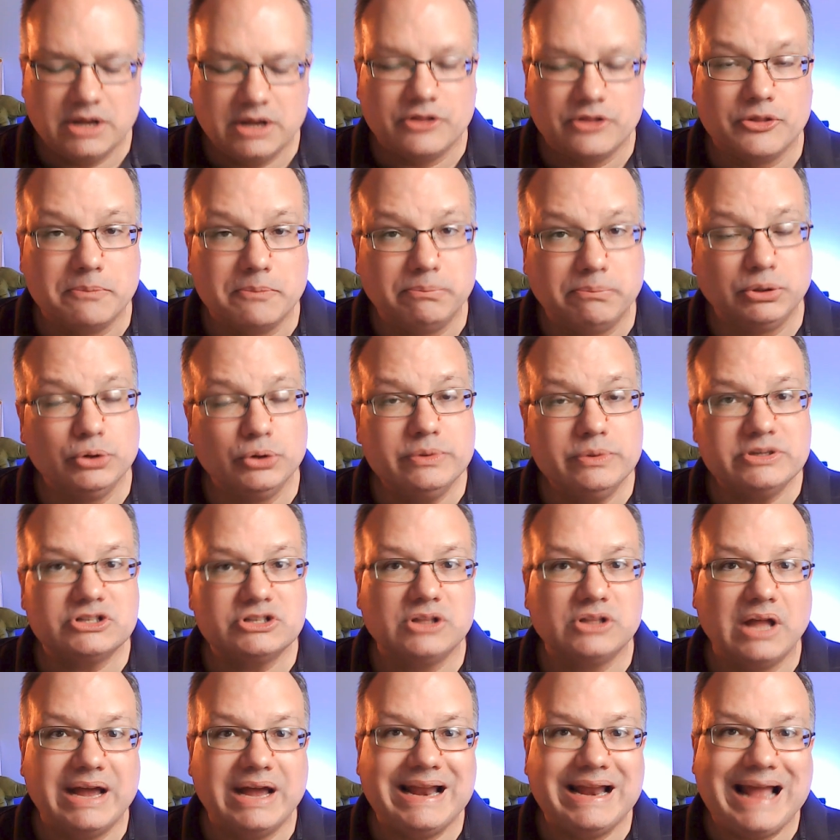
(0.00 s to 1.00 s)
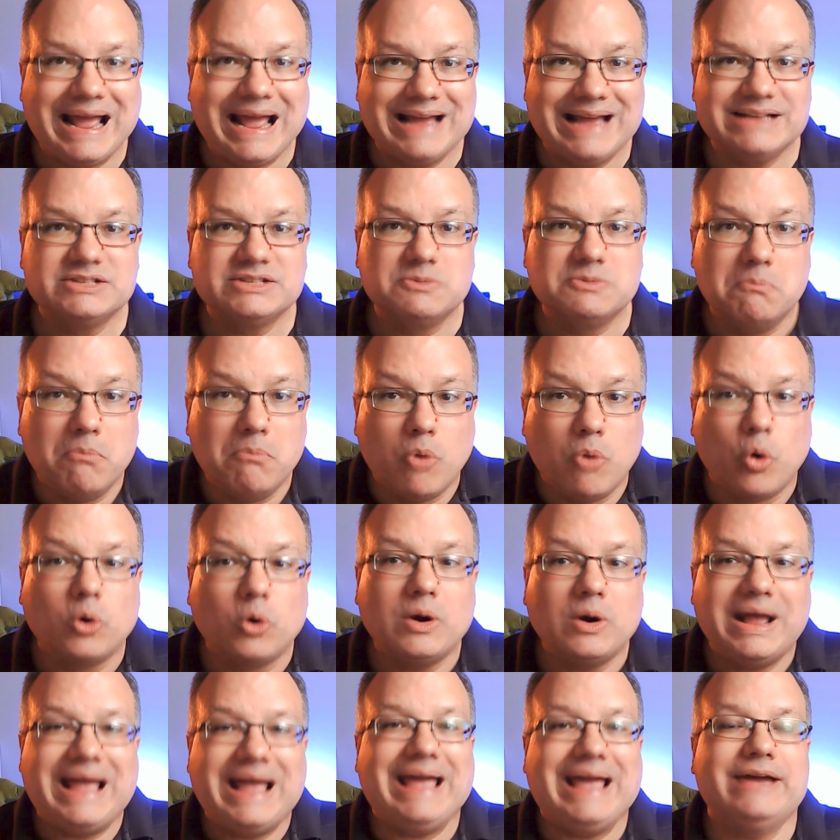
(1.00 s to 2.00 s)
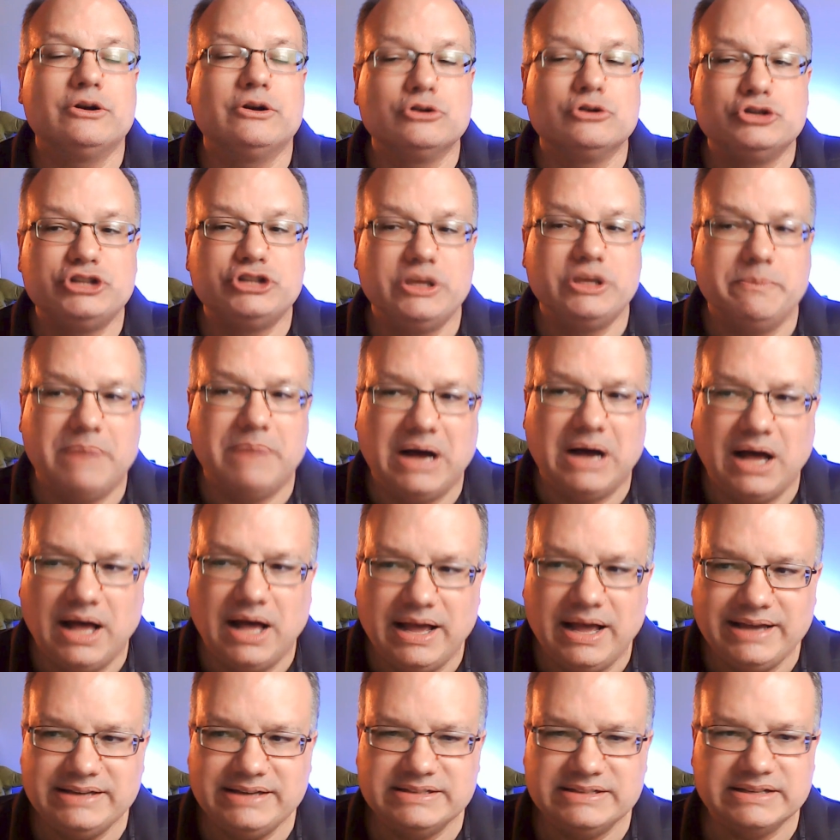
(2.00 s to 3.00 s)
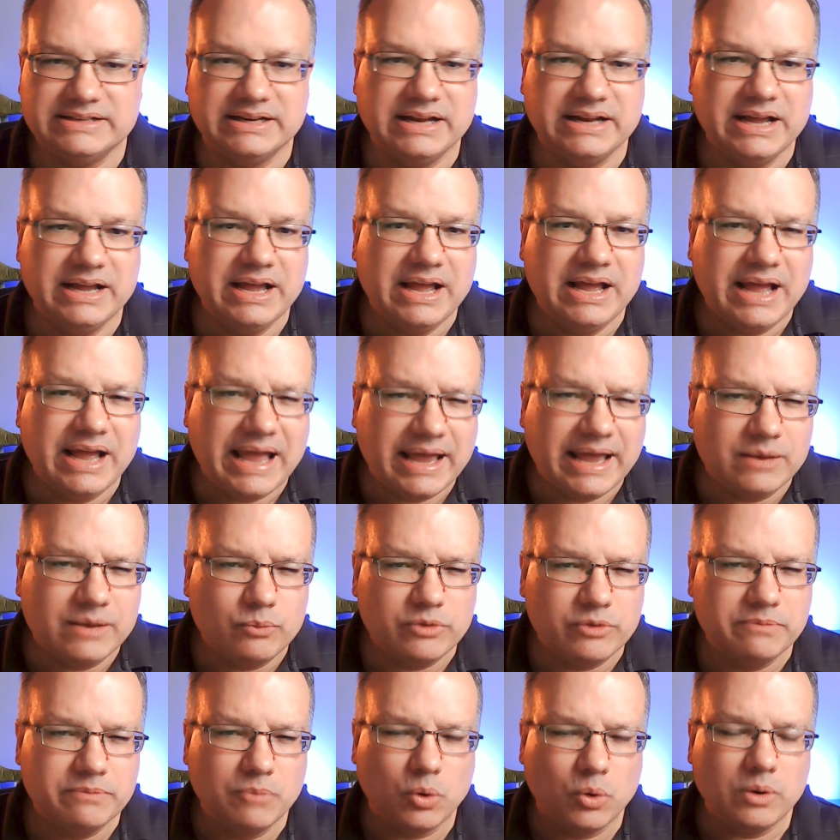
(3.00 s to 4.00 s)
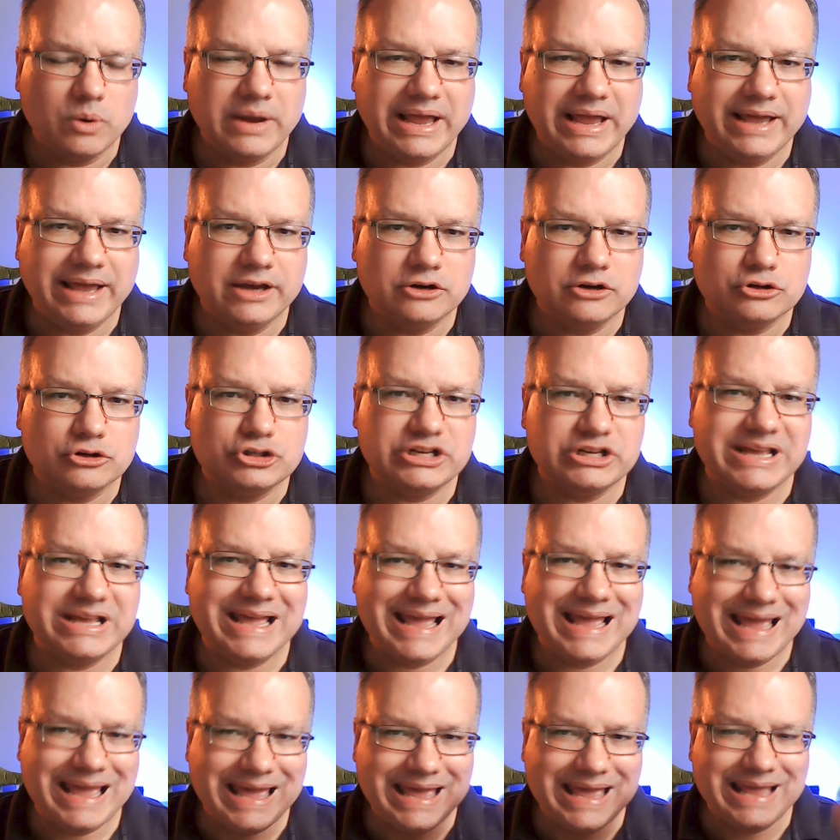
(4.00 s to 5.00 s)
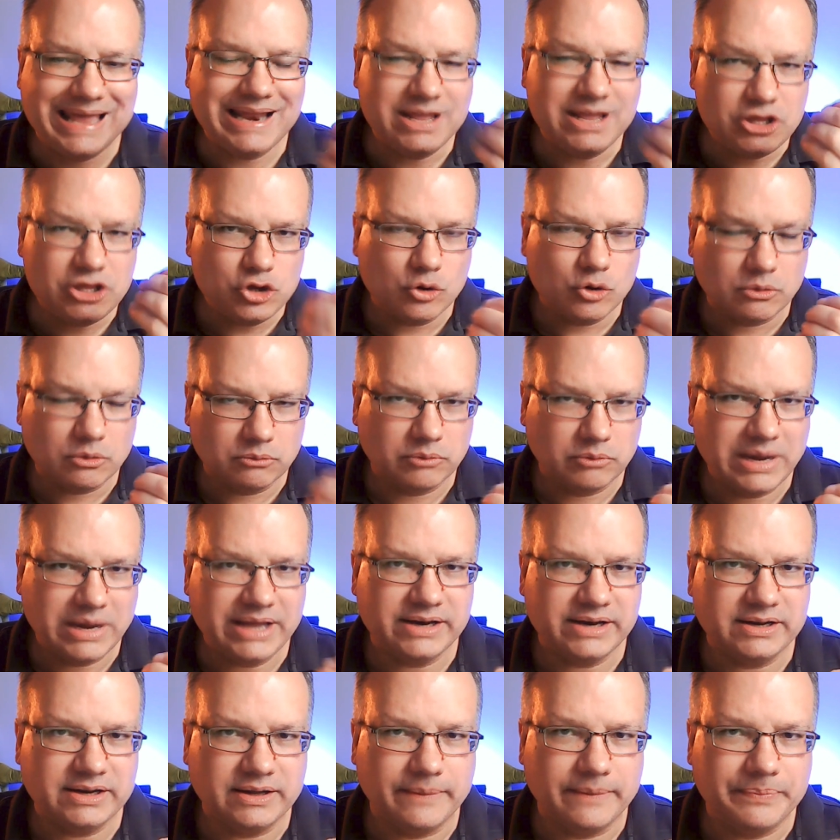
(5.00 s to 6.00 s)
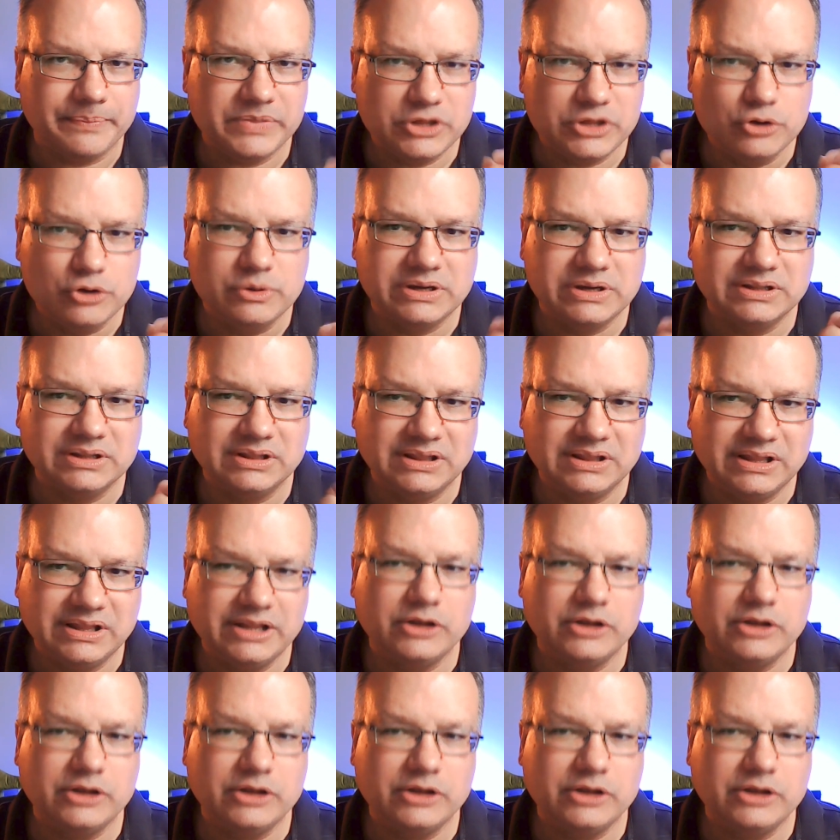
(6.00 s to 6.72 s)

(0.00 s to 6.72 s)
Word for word: the bluish light has more energy behind it. And with more energy hitting your retina, you can